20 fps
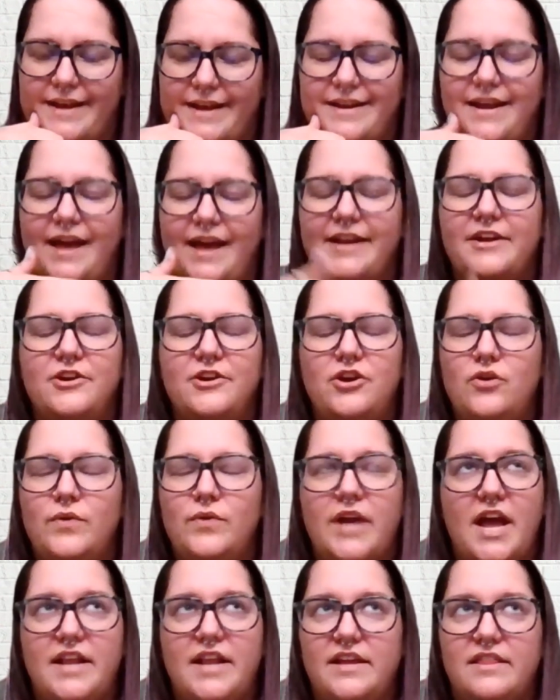And had I
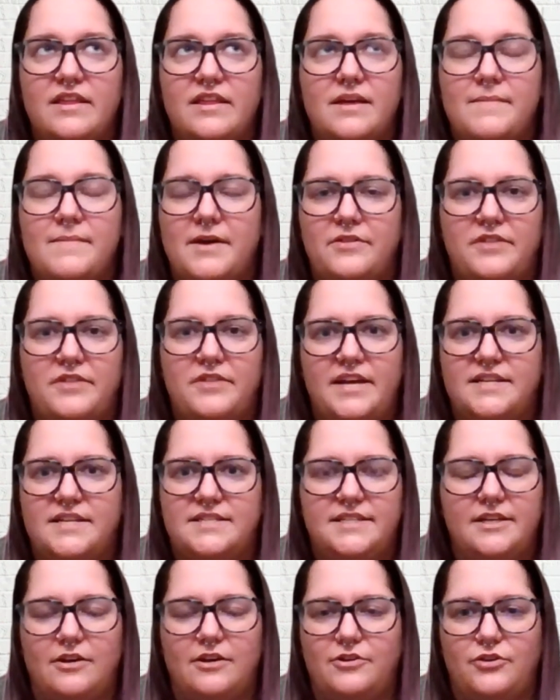known anything about the
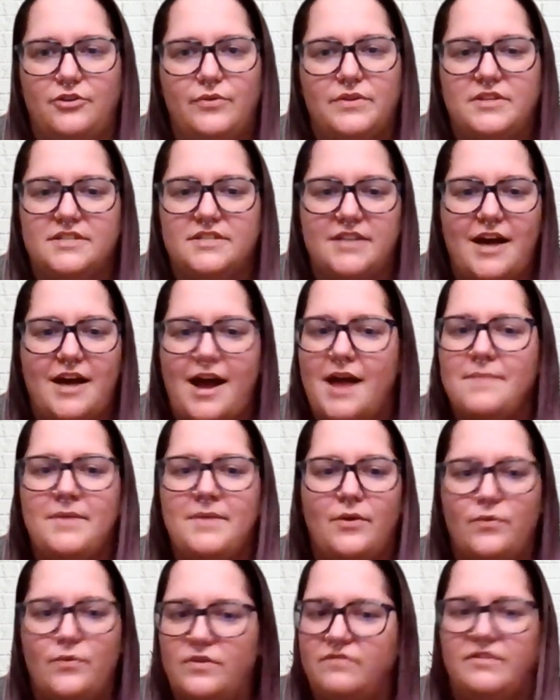ACLU at the time,
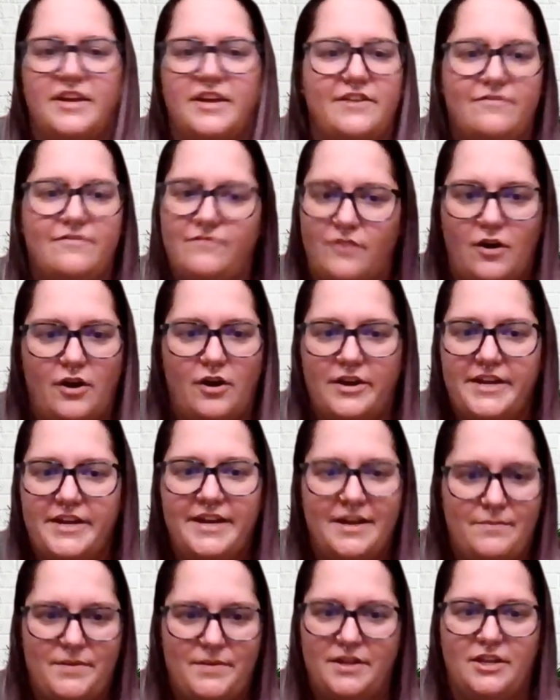I would have like fought
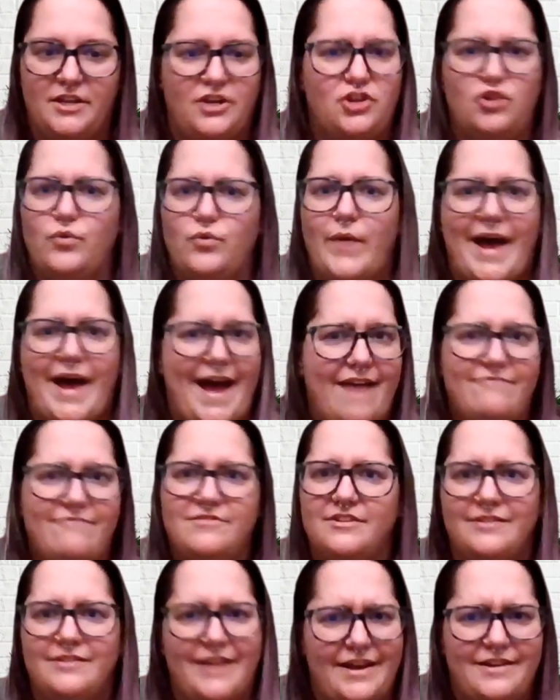it and been like, you have
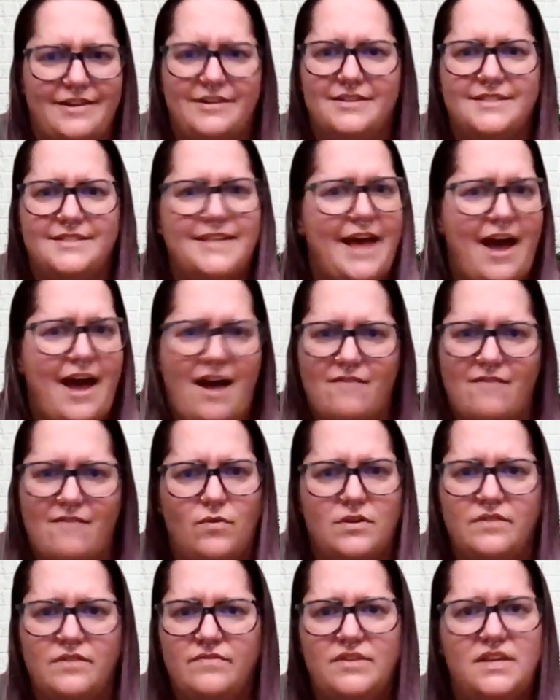to let us have
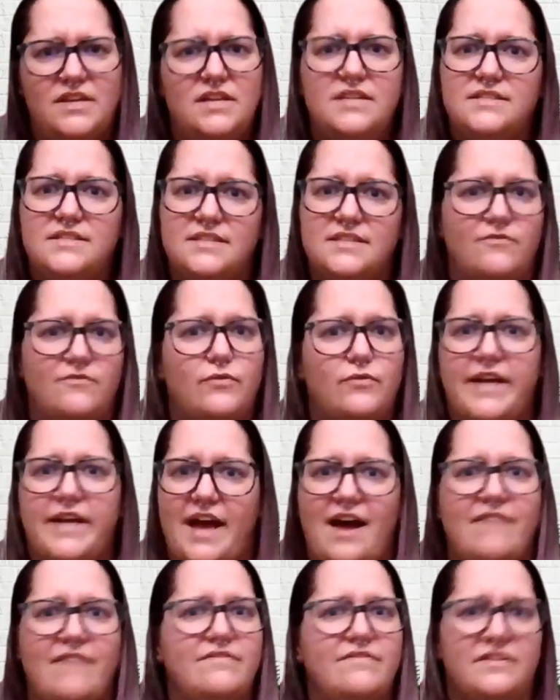one of these if we
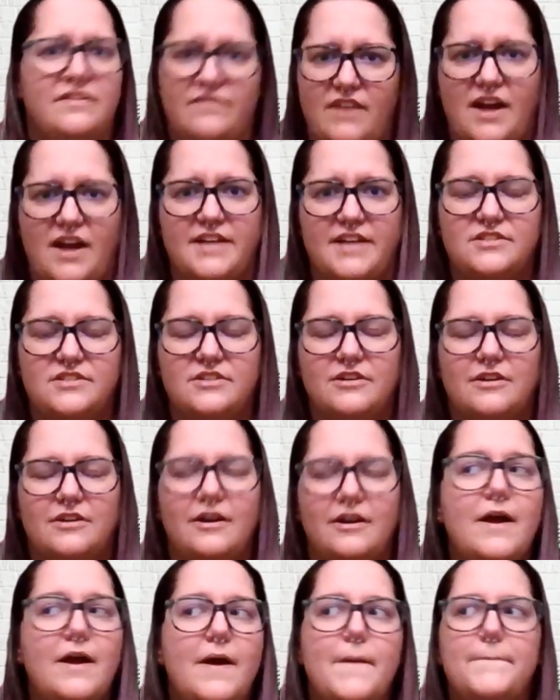have an
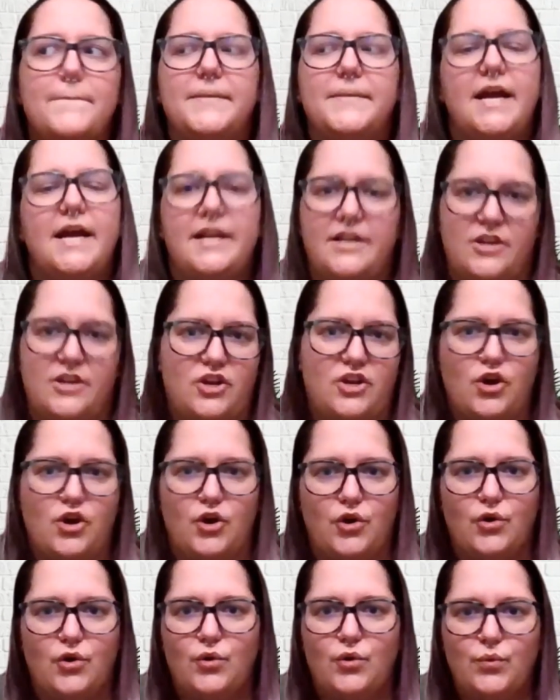advisor. But I didn't
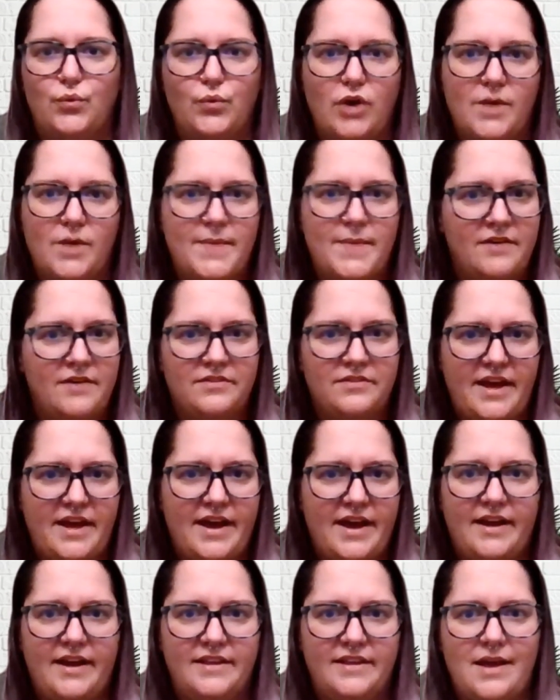know about
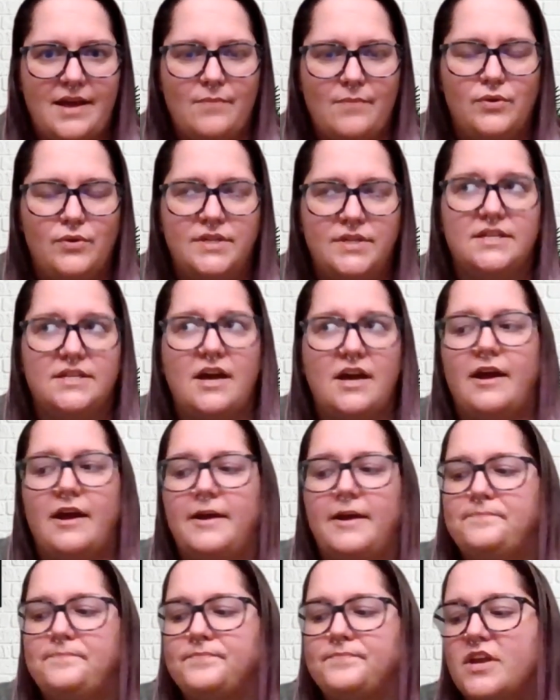that at that point in
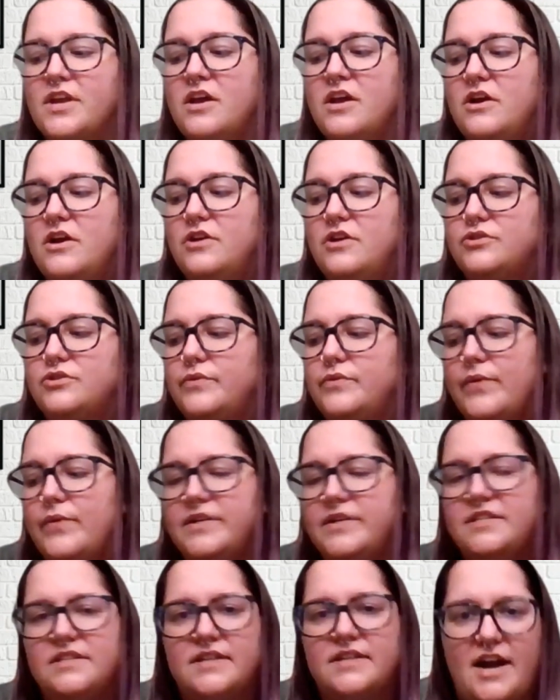time. So we
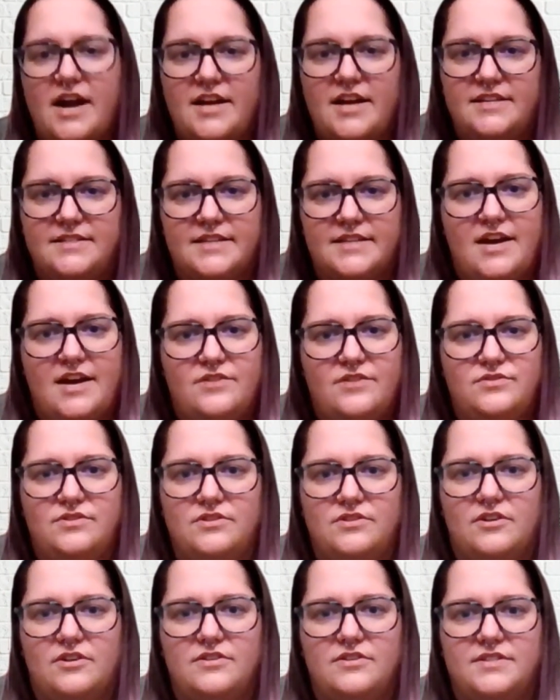went to the guidance
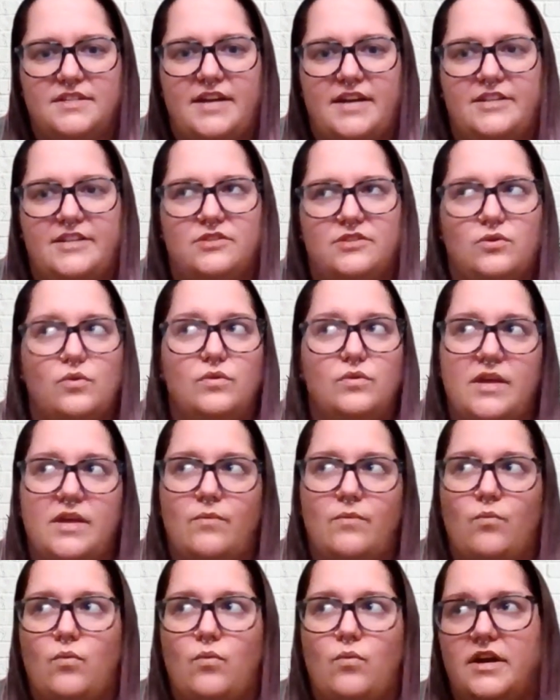counselors, and I told
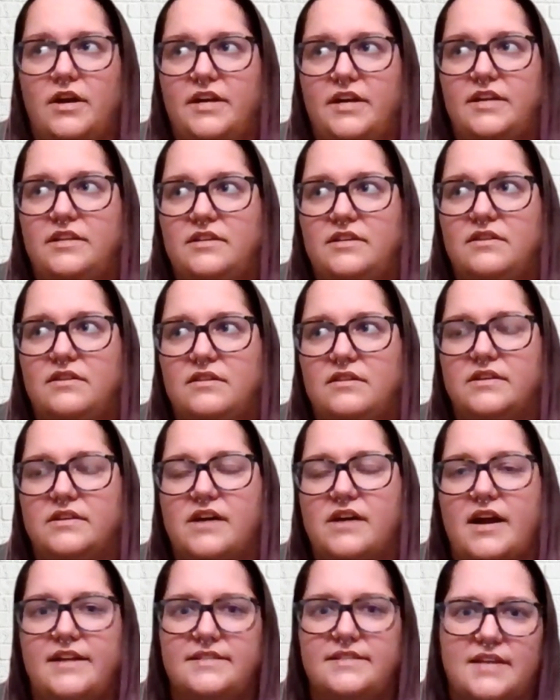them what
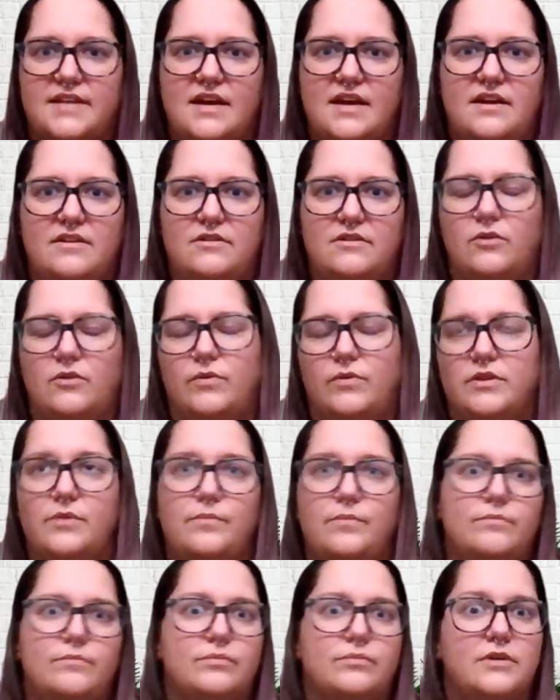or what
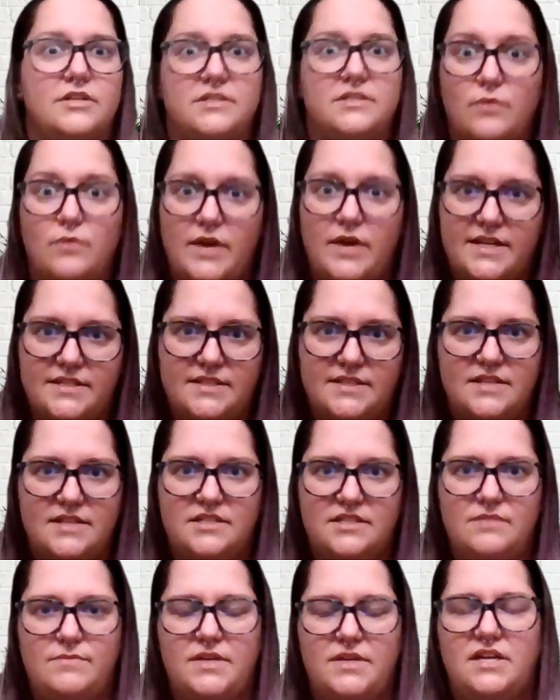the principal had said
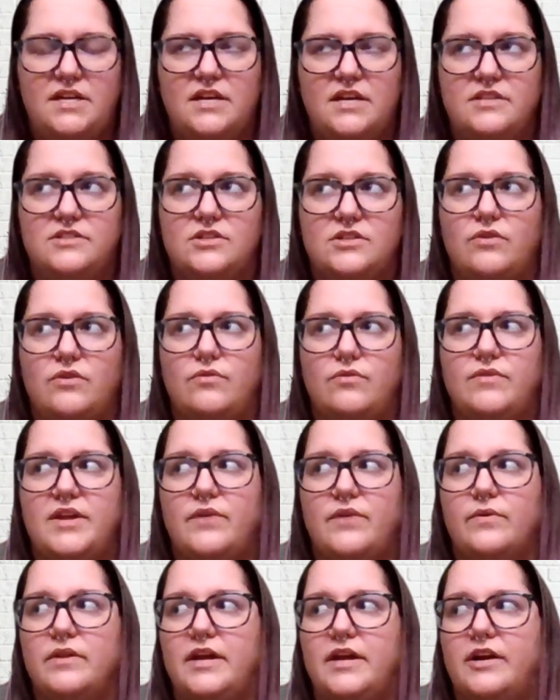to me. And so
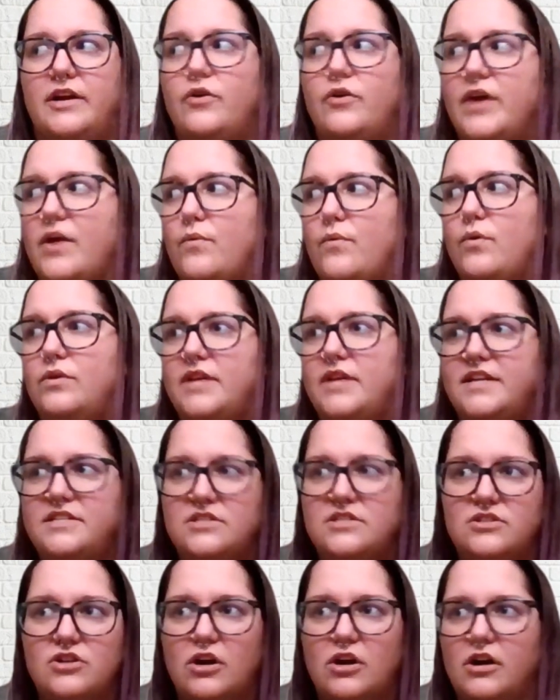they were like, okay, well,
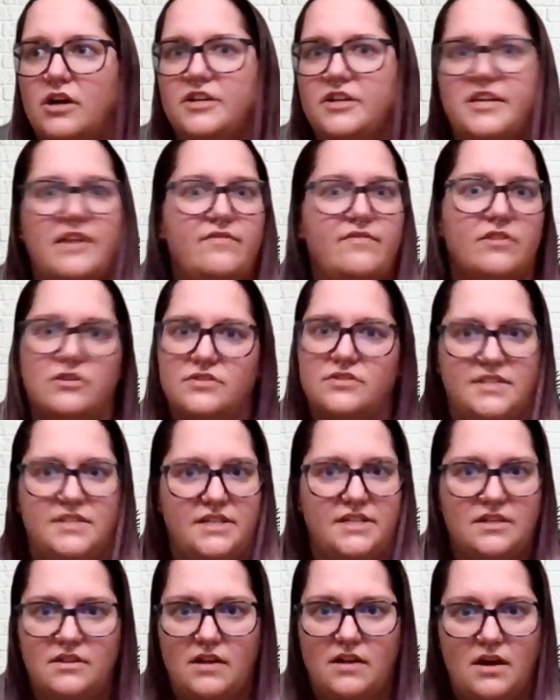let's start a
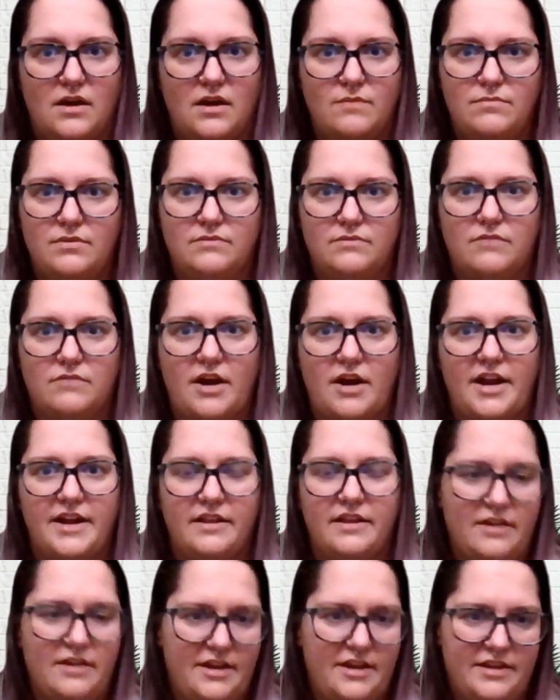diversity club,
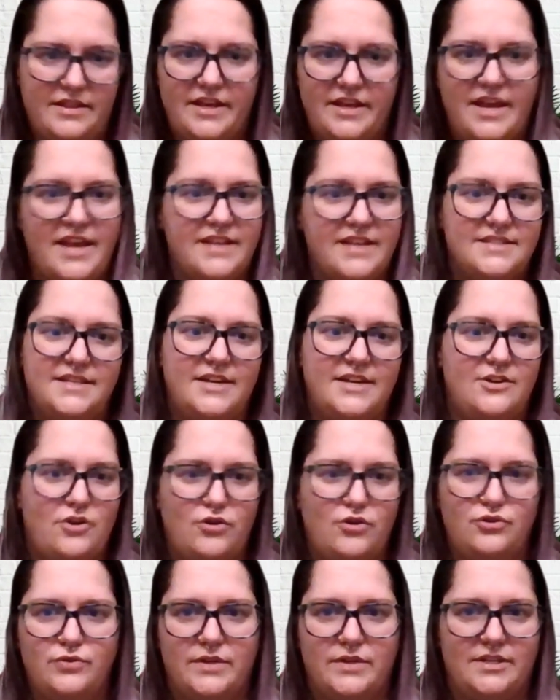right? Like they can't say
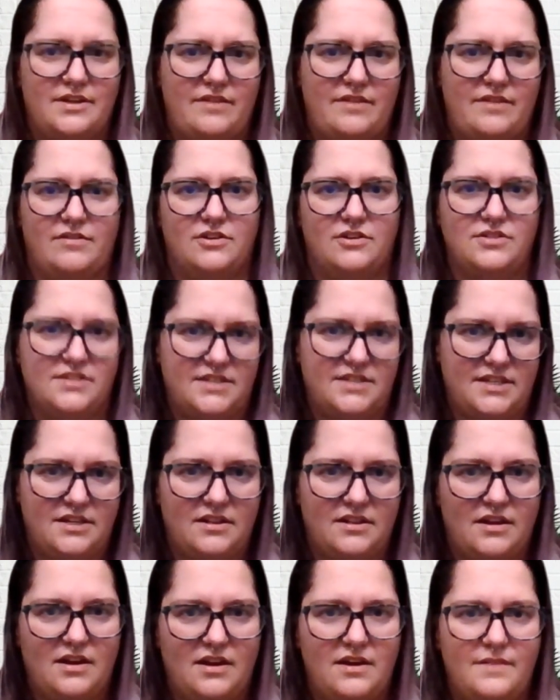no to a diversity
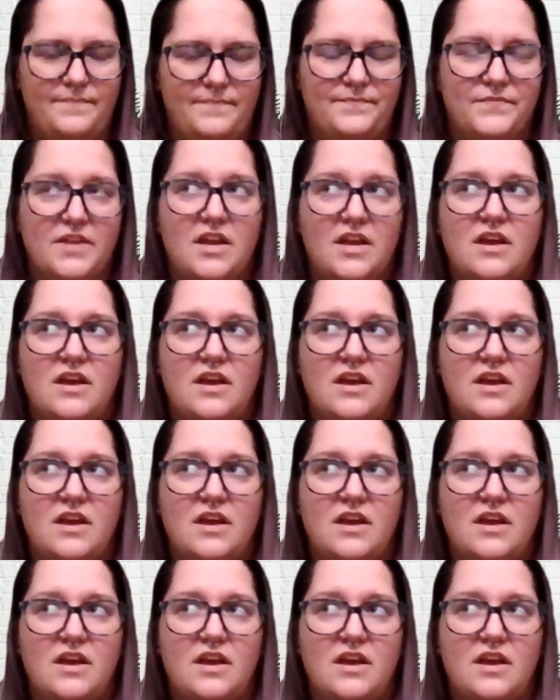club.